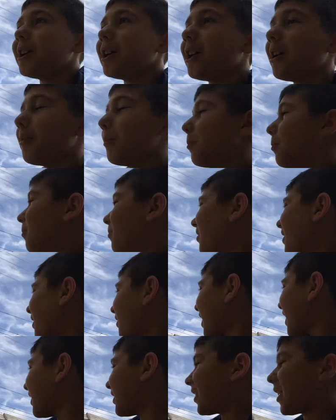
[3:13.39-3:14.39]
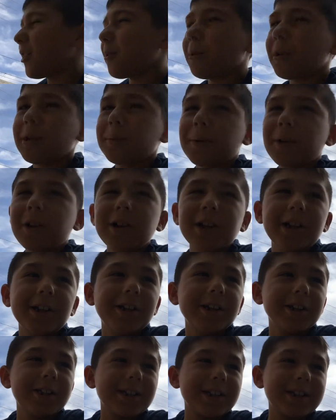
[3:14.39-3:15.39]
Um, you guys get a roly poly.
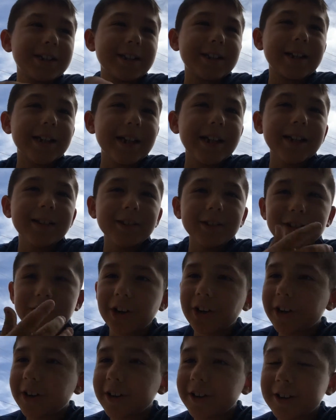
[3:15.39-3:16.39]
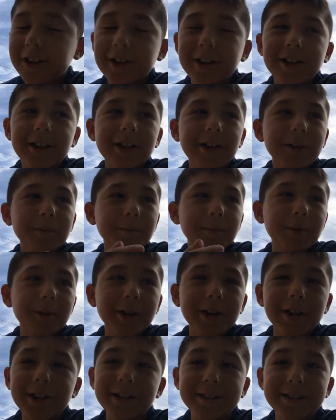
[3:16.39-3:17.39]
Just get dirt,
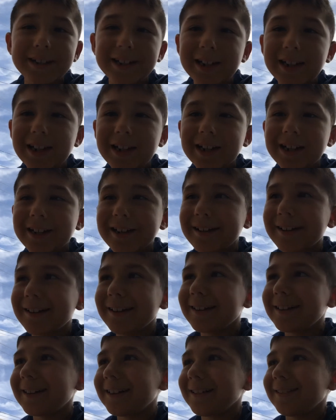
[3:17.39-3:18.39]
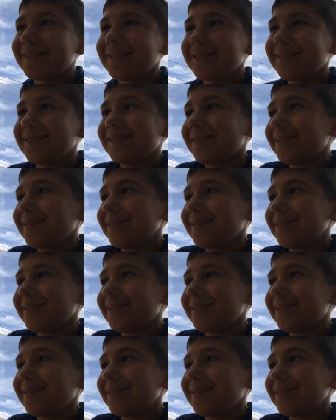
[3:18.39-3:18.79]
put inside, and